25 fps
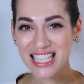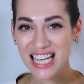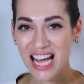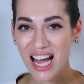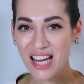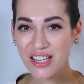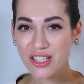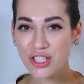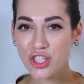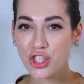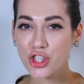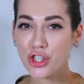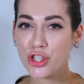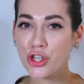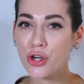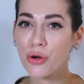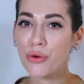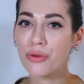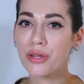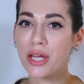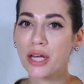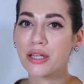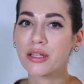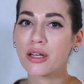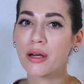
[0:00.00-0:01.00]
studies
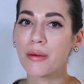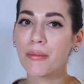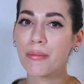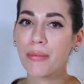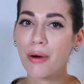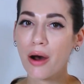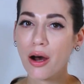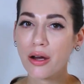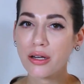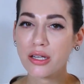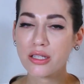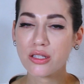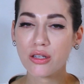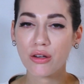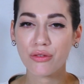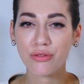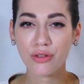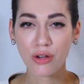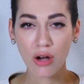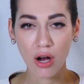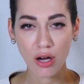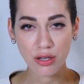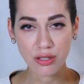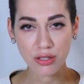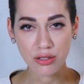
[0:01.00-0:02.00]
showed that components
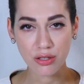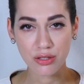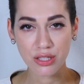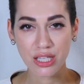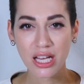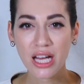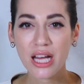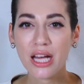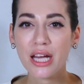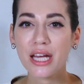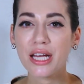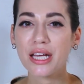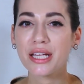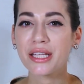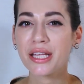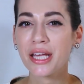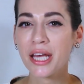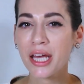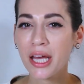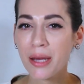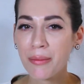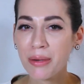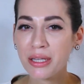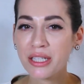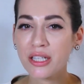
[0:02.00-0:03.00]
of Costus
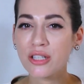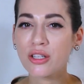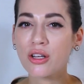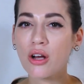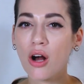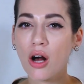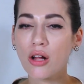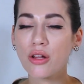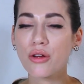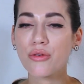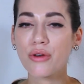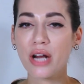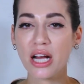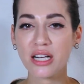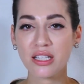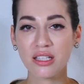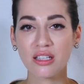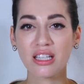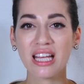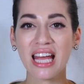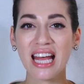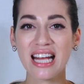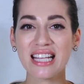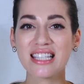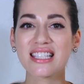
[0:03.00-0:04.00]
inhibited
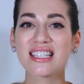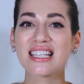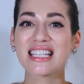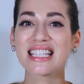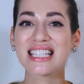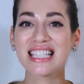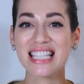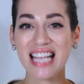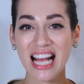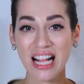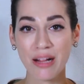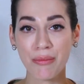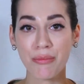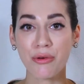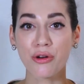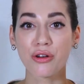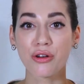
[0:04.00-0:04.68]
colorectal cancer cell